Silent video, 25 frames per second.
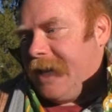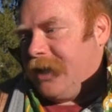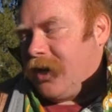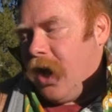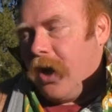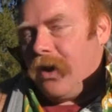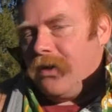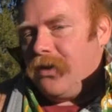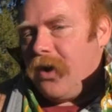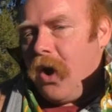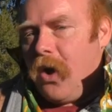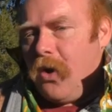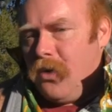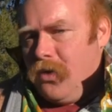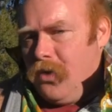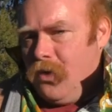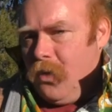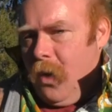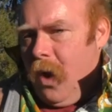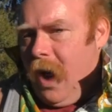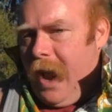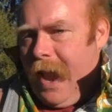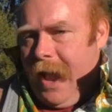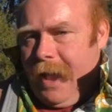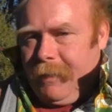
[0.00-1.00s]
don't know
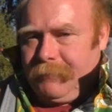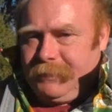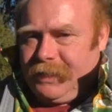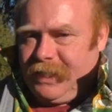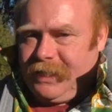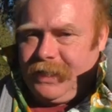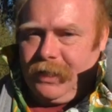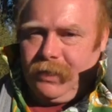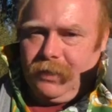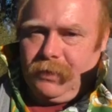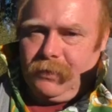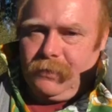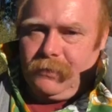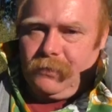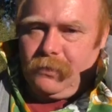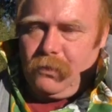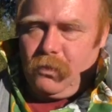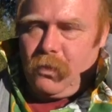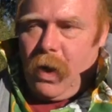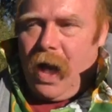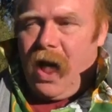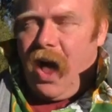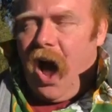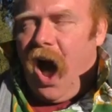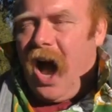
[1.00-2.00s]
who I am still.
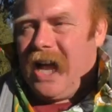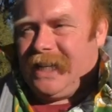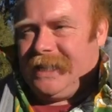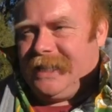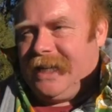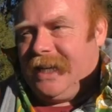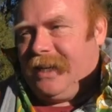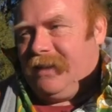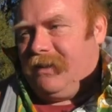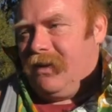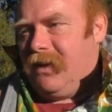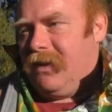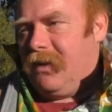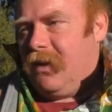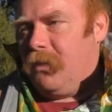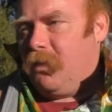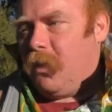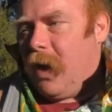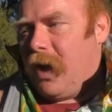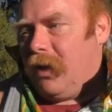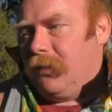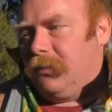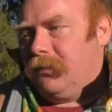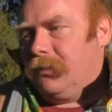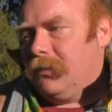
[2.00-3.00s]
Well, I did.
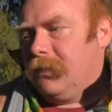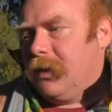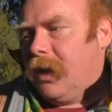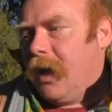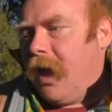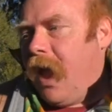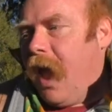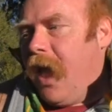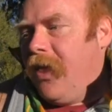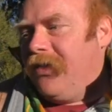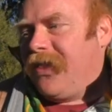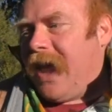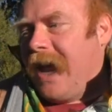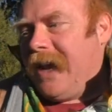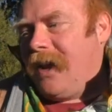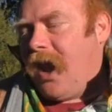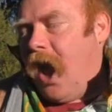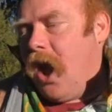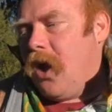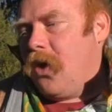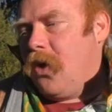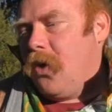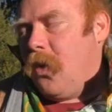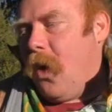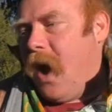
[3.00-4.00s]
Well, they
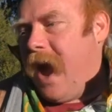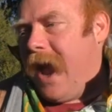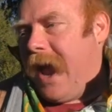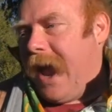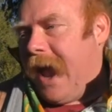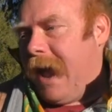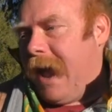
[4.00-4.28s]
know who I